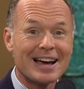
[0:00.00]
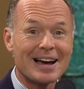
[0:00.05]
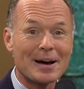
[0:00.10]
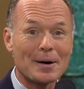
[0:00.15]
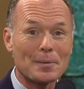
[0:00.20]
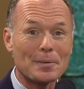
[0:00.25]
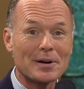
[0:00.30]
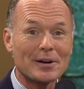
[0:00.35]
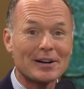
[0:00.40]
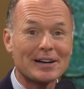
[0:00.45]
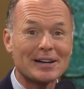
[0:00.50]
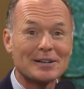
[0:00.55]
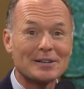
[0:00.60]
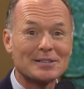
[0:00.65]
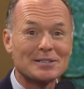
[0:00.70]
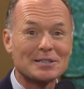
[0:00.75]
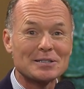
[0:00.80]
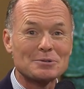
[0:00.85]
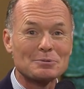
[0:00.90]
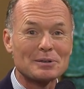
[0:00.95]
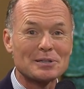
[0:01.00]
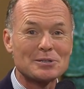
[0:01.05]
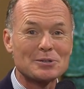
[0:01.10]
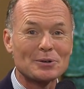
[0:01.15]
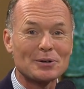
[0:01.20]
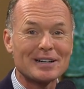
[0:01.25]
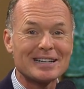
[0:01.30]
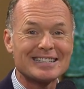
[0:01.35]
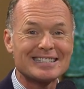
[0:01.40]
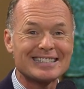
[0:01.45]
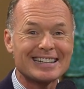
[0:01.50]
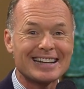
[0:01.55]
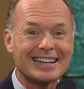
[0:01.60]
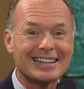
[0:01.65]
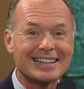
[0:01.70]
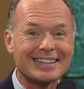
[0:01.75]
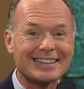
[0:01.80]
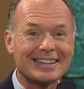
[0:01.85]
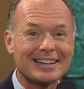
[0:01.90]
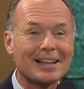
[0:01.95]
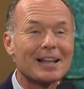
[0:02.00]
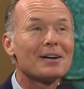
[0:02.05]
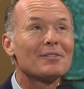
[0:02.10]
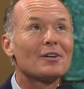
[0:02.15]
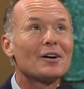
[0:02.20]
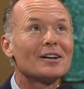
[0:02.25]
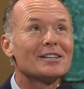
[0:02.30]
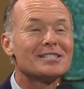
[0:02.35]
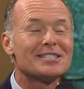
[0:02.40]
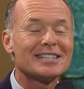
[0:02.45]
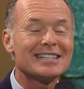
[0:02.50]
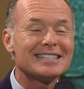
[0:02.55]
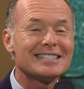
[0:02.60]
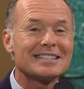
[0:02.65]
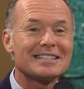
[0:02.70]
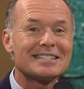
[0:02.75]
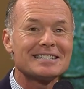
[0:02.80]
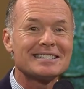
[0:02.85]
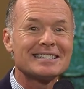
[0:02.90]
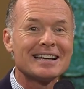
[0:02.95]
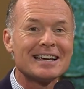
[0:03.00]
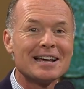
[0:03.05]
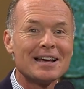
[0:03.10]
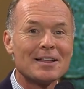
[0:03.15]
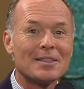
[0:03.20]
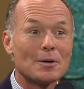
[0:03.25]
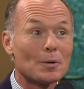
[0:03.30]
Uh, we are here to just rejoice and love on Jesus mm-hmm.